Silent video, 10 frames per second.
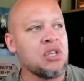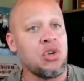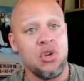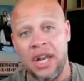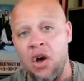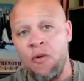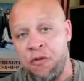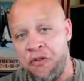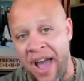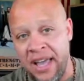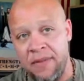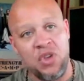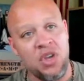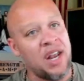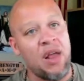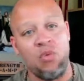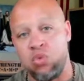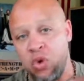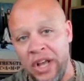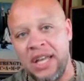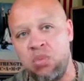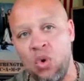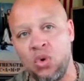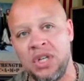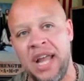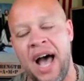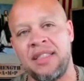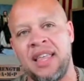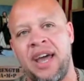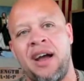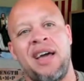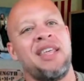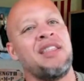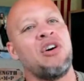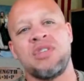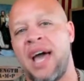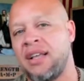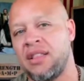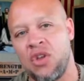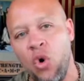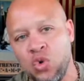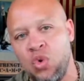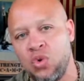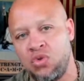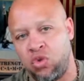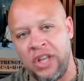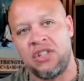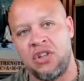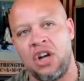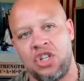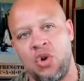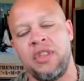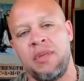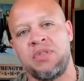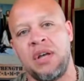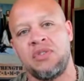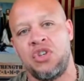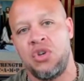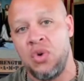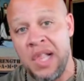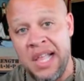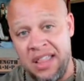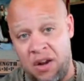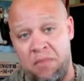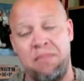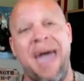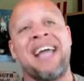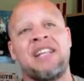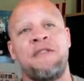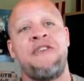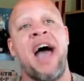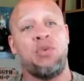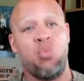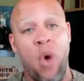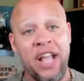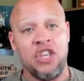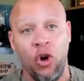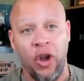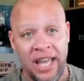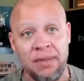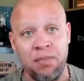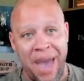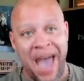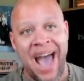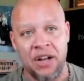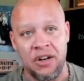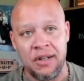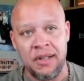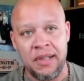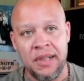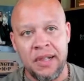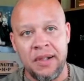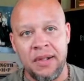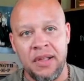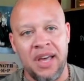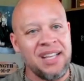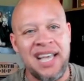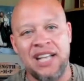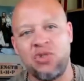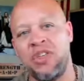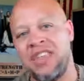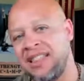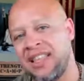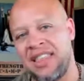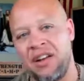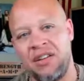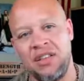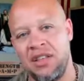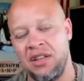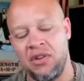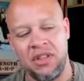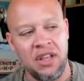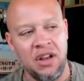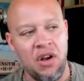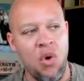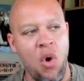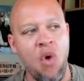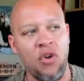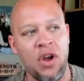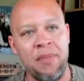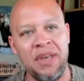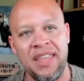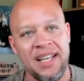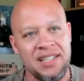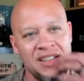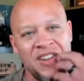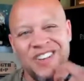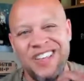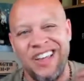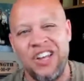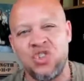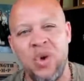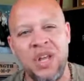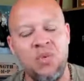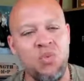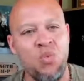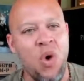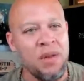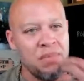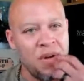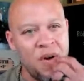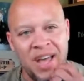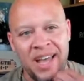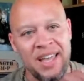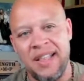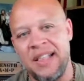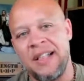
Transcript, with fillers: So you got to go fight. You got to get really wounded out there, and then those like those wounds really start showing themselves to you. They're magnified when you're in battle. A lot of these guys who think that they're you know that they're overcoming things, and you're like you're 21, bro. Like,